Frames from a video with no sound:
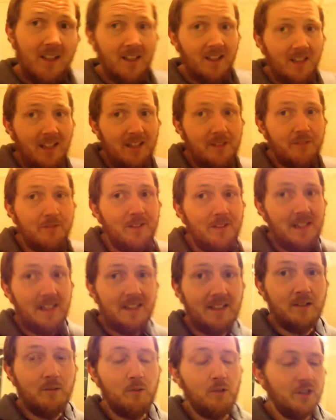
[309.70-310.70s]
Had a
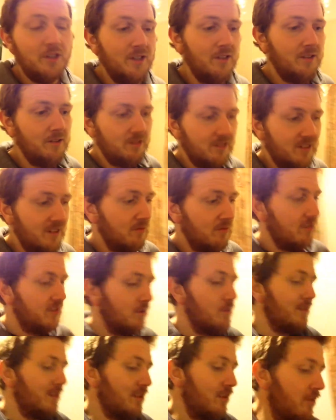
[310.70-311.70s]
feeling it wouldn't because it was
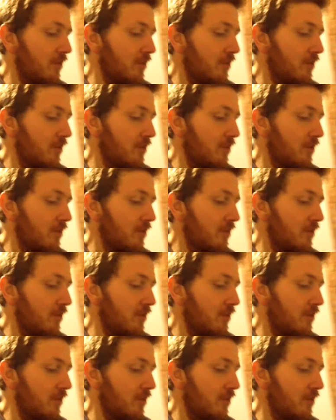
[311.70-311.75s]
going to be too